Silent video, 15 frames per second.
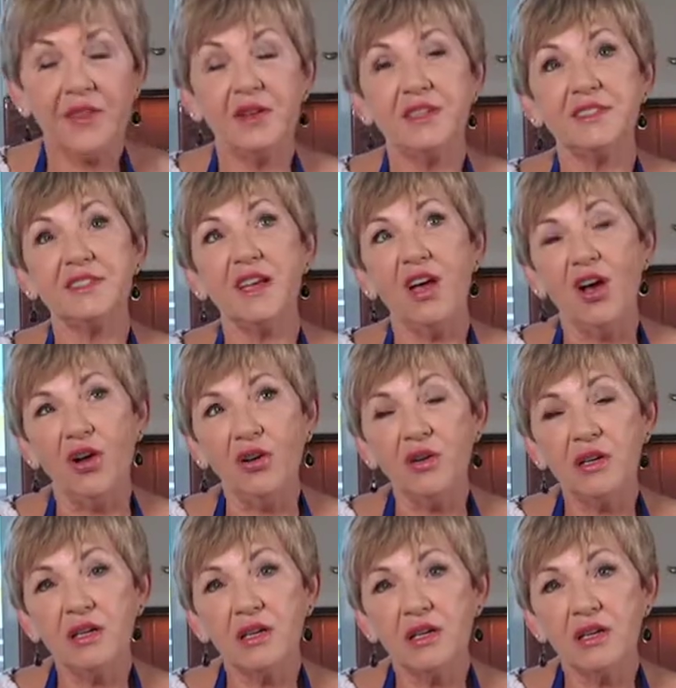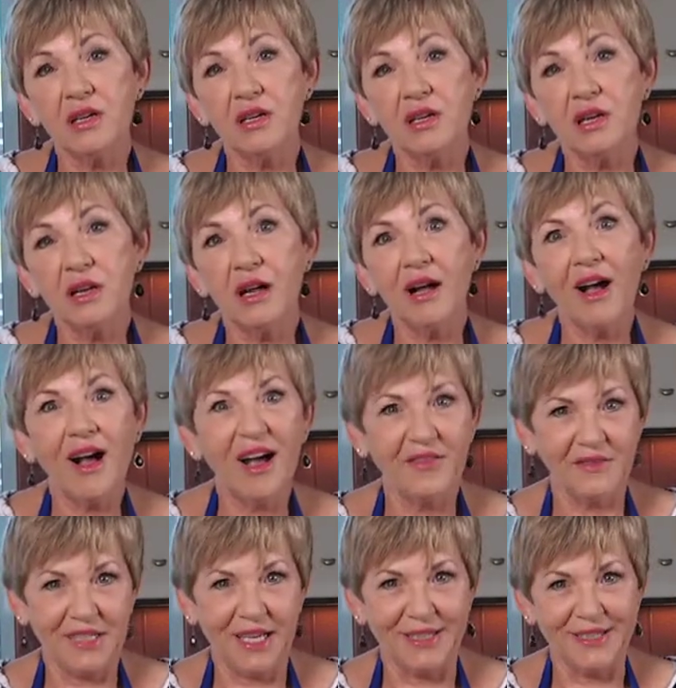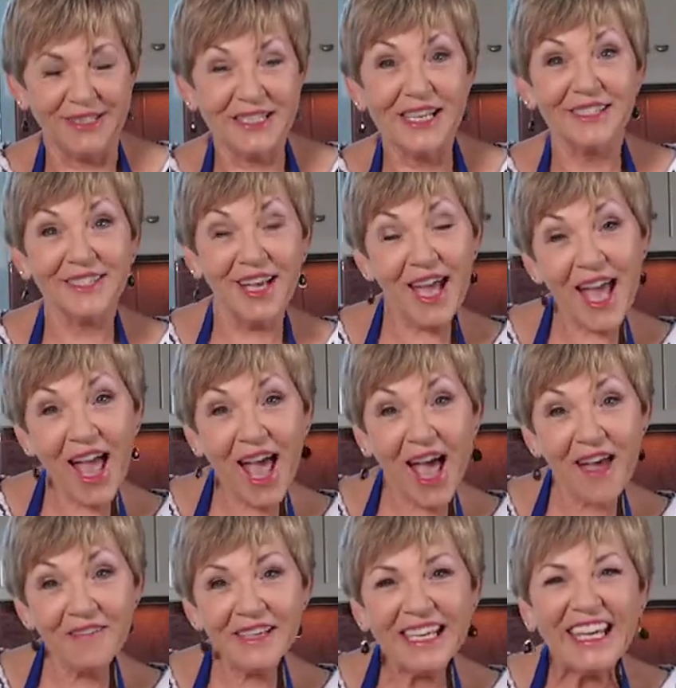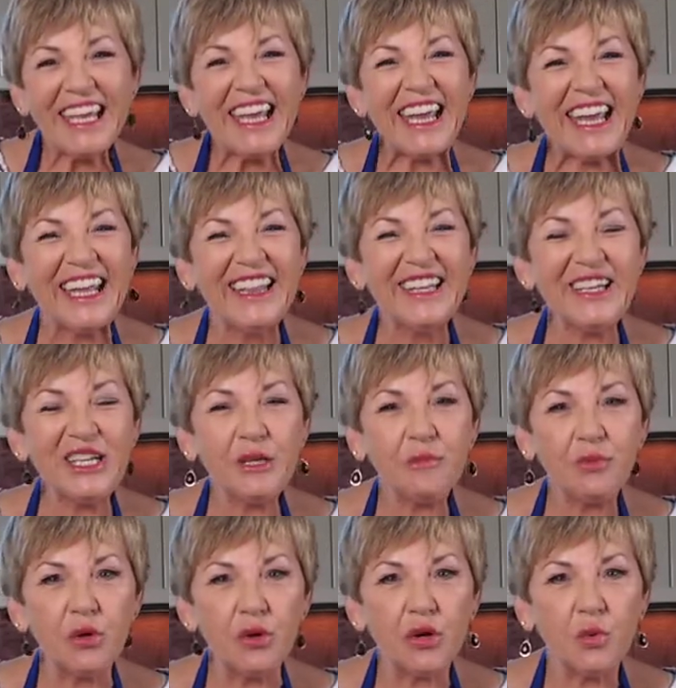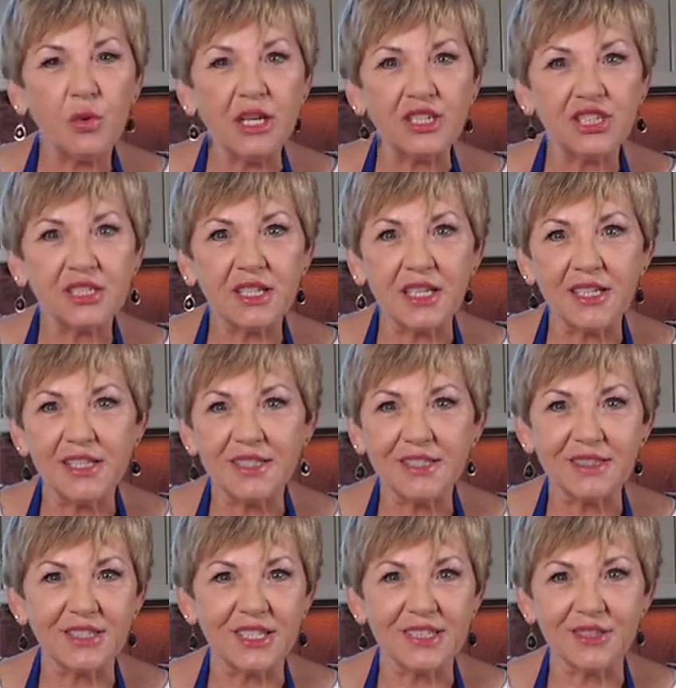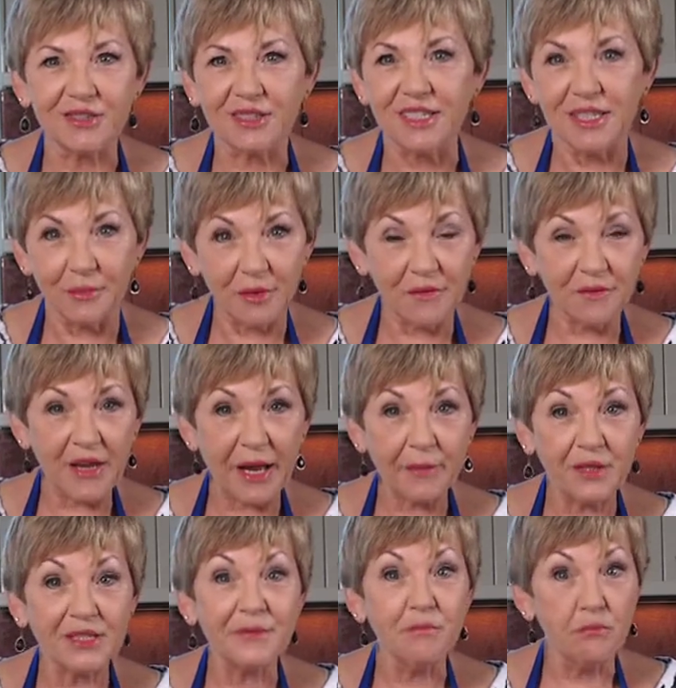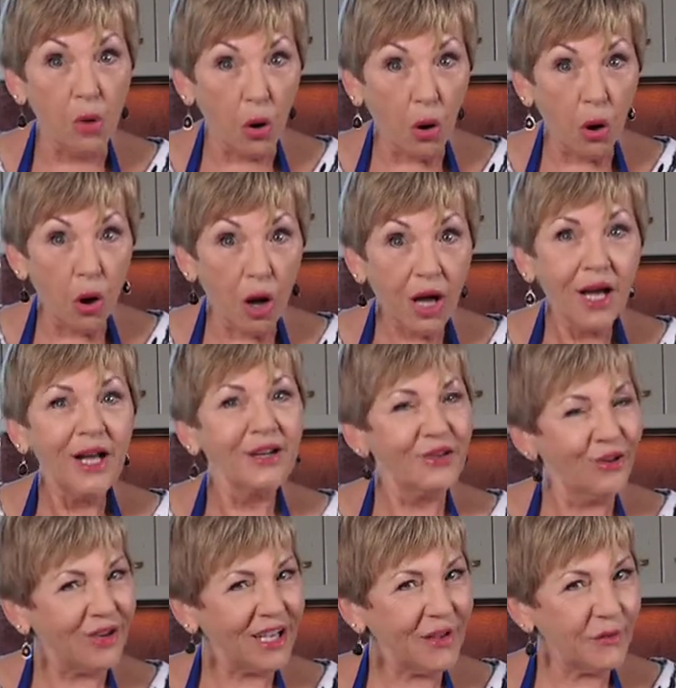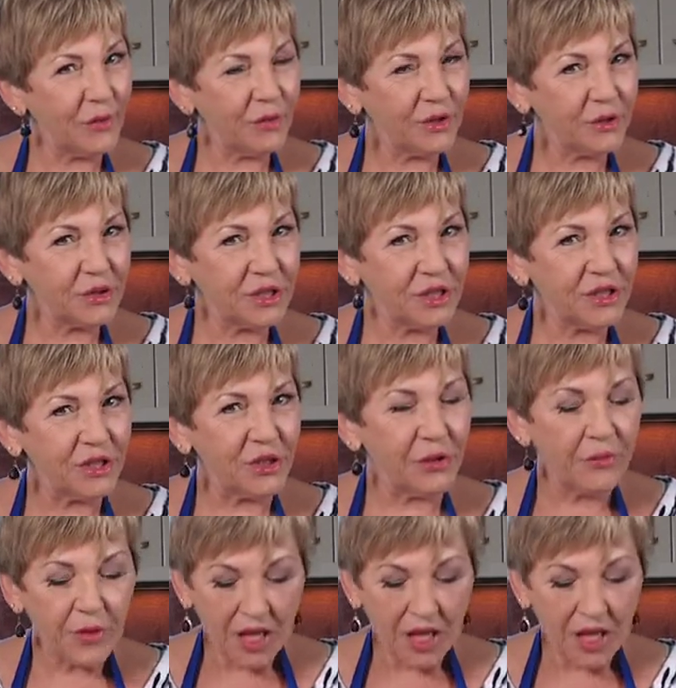So I've done it. Yes, I have, in the new book, which is just looking a bit fabulous, More Cooking for One or Two.